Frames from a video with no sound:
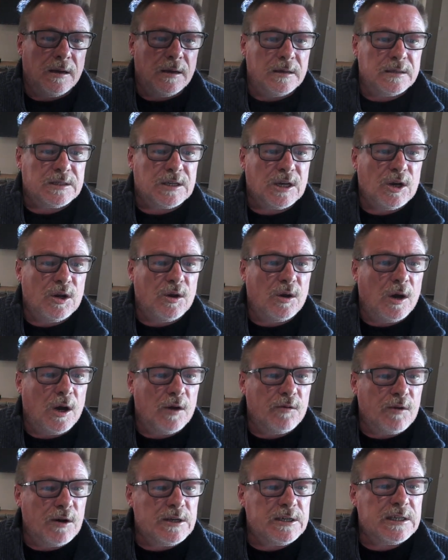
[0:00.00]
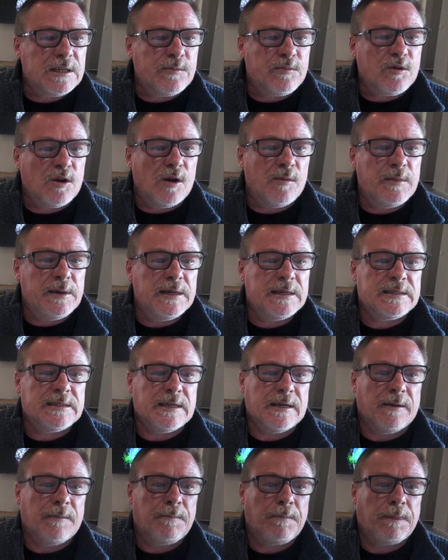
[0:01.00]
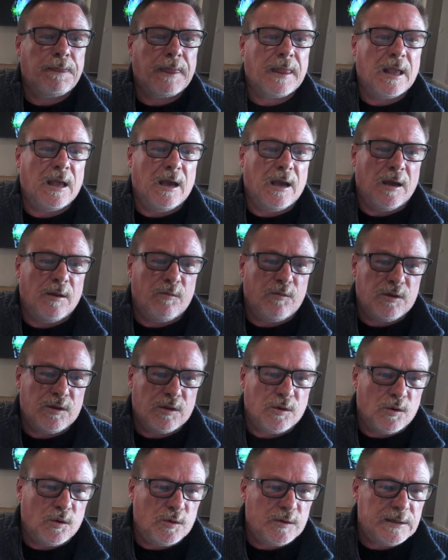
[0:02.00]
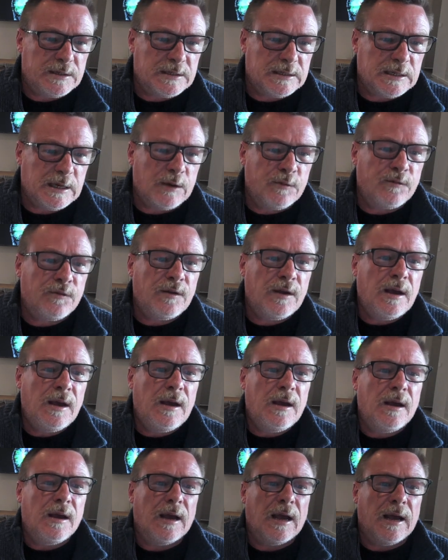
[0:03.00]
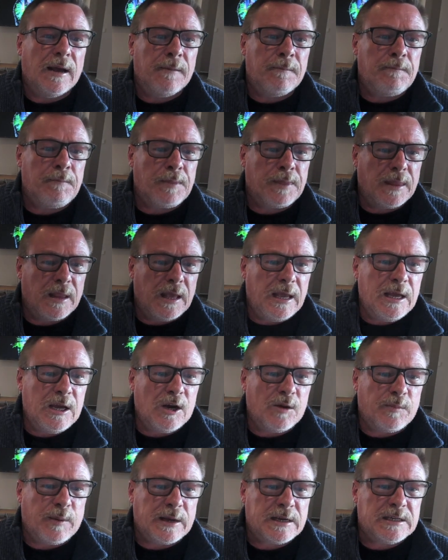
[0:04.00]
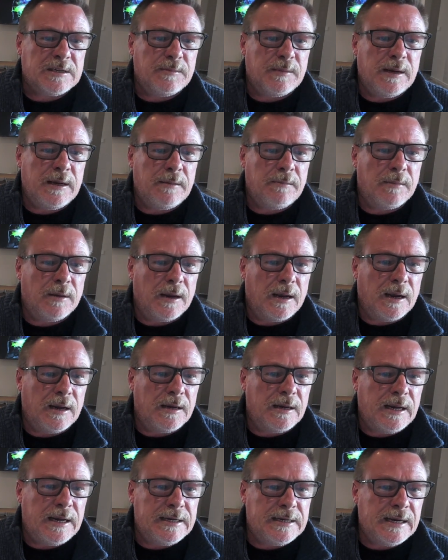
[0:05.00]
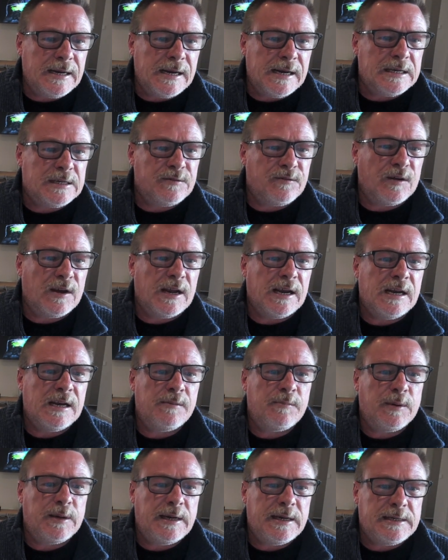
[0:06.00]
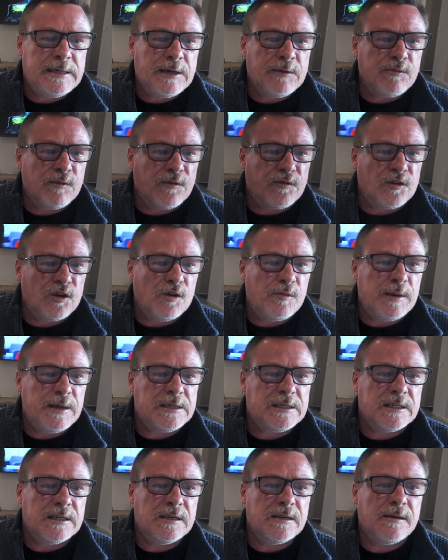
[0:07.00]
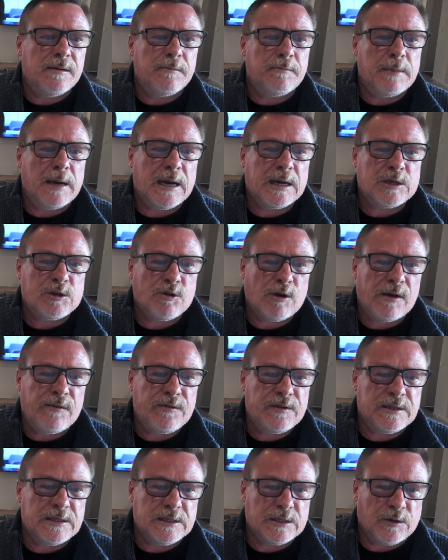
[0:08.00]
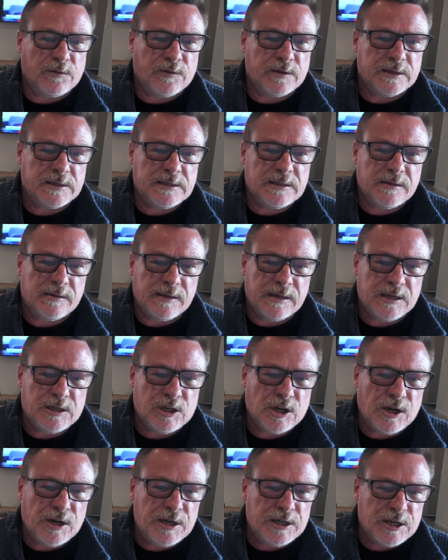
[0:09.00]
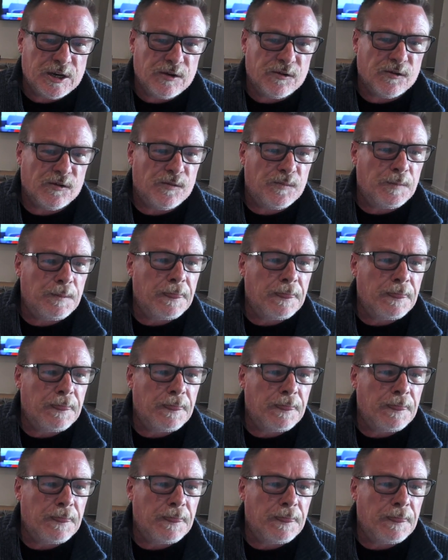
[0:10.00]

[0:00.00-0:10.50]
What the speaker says: So I wrote to the Prime Minister with all this stuff, and he got back to me and he didn't intervene, but he did refer me to Mark Dreyfus's office, the Attorney General.